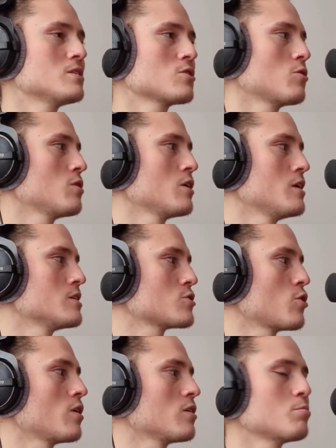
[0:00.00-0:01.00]
So
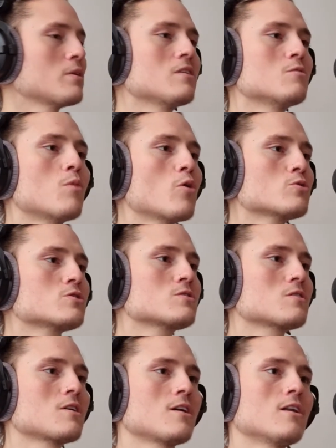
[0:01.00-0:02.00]
I'll be the
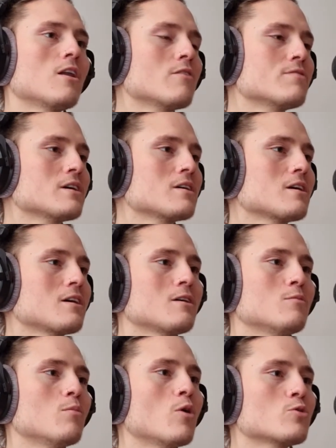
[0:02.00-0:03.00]
most loving,
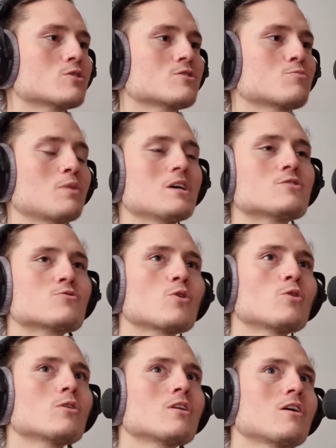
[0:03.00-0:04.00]
most
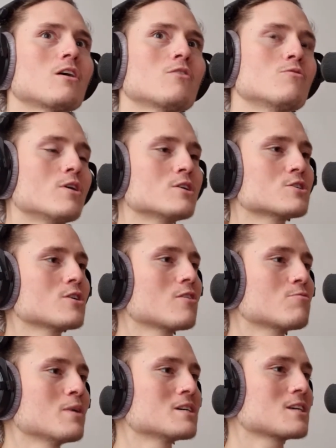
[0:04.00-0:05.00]
peaceful version
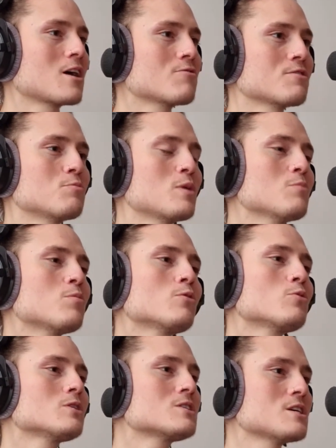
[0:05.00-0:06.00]
of myself, and people
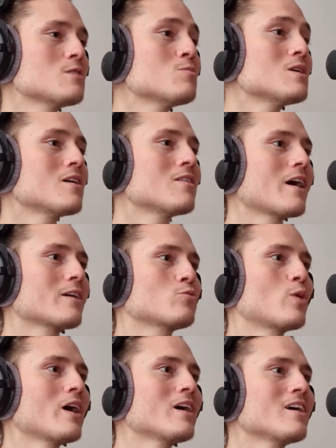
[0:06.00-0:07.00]
will see me in that
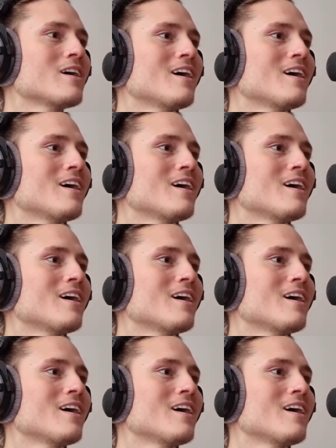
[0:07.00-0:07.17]
way.